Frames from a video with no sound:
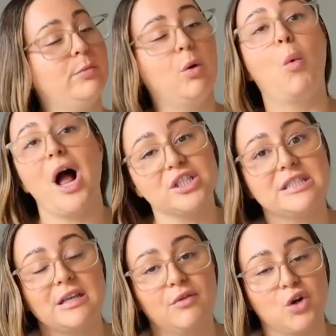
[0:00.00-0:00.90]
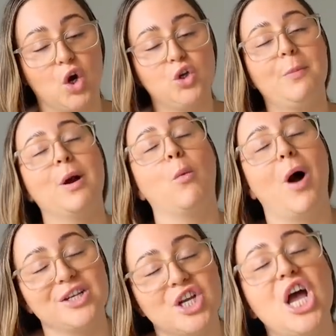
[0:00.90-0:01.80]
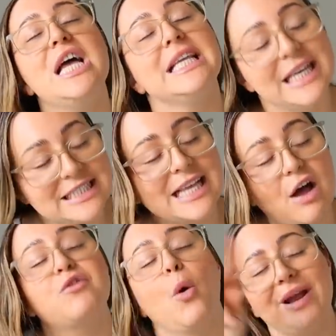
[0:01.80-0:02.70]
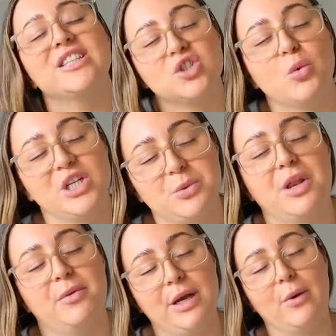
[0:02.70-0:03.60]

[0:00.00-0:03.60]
you better watch yourself girl you better watch yourself going into 2023